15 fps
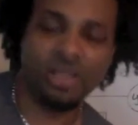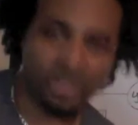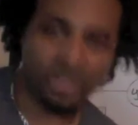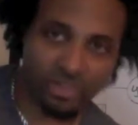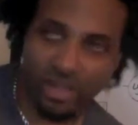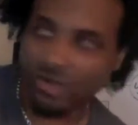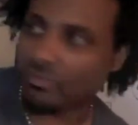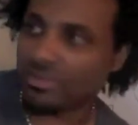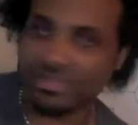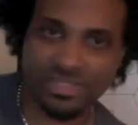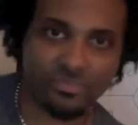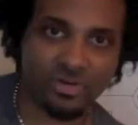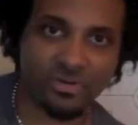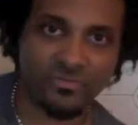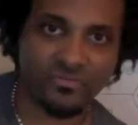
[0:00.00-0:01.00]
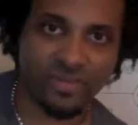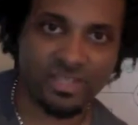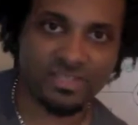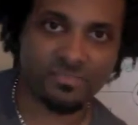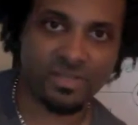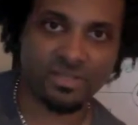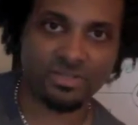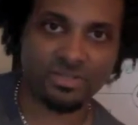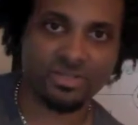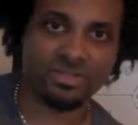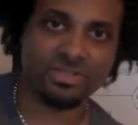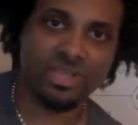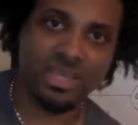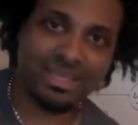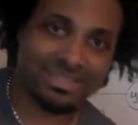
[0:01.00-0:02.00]
along with some of her friends'
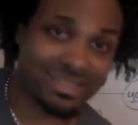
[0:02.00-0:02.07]
pictures,